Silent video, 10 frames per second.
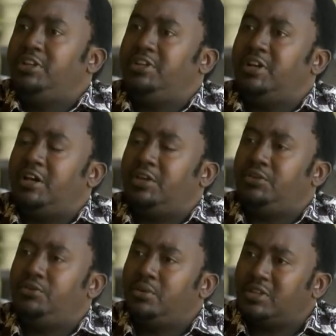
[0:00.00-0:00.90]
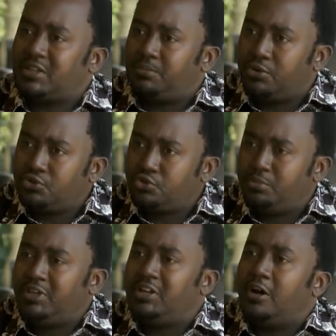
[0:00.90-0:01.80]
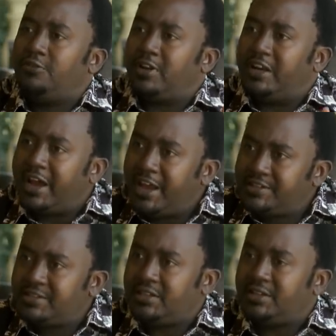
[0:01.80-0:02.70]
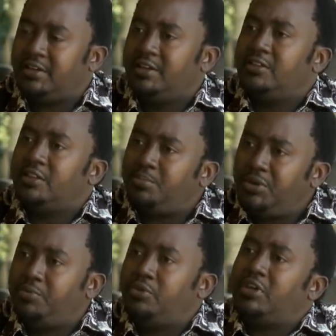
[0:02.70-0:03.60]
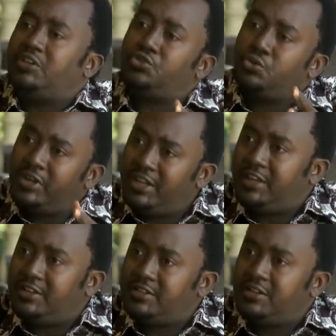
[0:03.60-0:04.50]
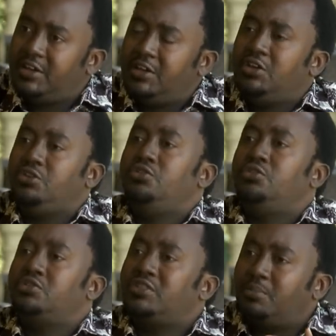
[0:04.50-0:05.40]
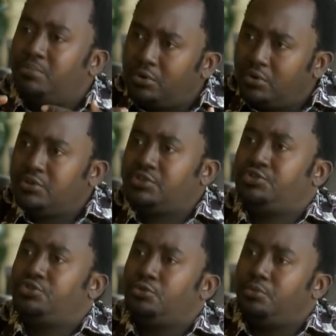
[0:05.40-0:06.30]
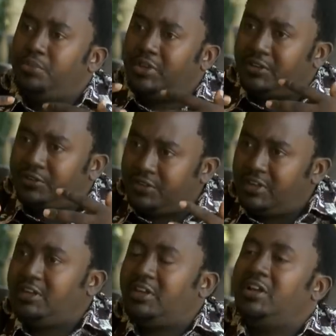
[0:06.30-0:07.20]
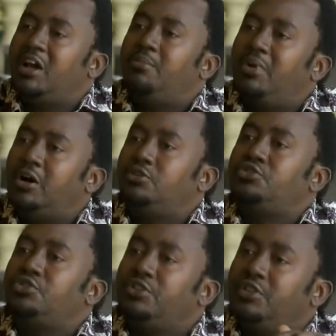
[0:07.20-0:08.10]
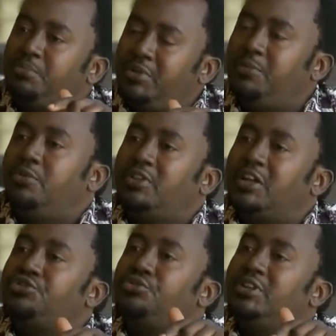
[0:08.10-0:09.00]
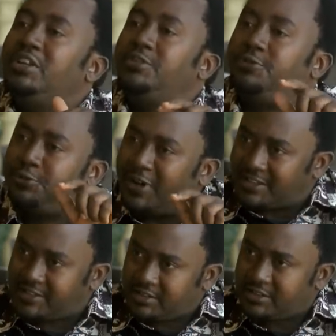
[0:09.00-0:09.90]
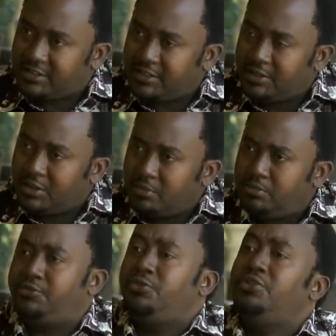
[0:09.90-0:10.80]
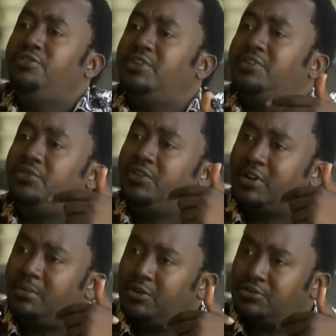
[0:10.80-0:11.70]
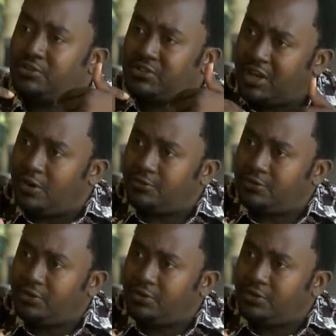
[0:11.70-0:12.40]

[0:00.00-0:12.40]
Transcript: leader, you are supposed to be galvanizing the people that you lead. You're supposed to be thinking about the people that you lead first before you even think about yourself.